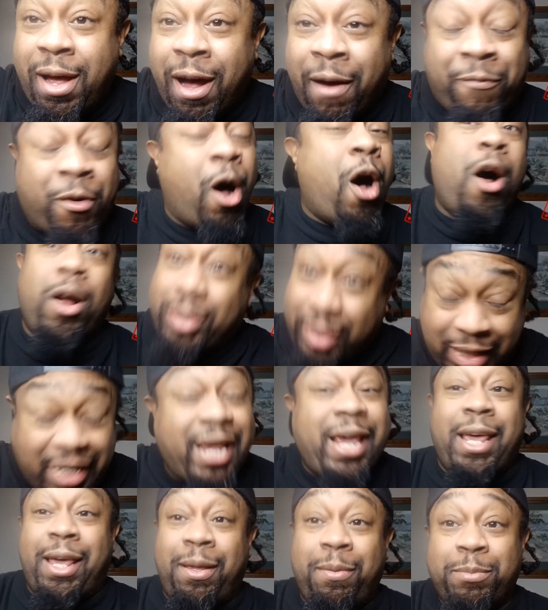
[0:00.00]
of all
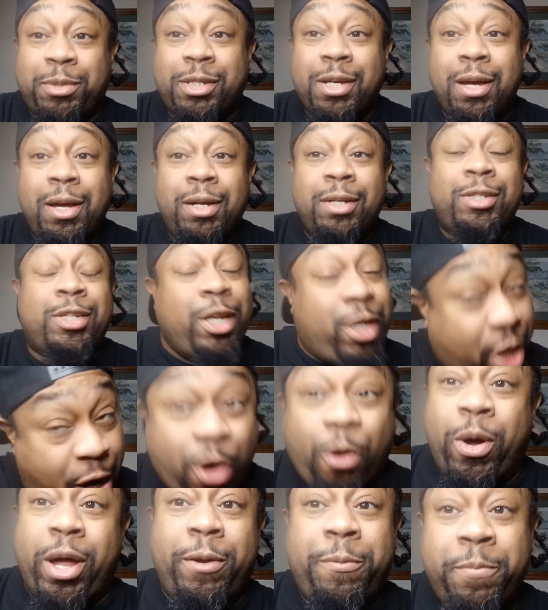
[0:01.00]
teams, to
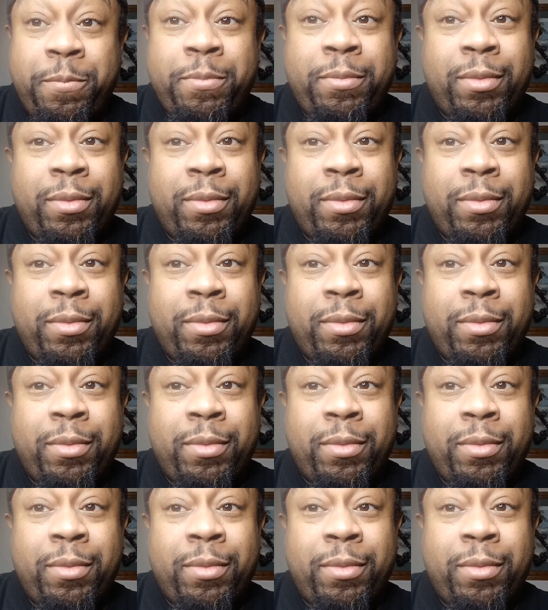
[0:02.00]
do it.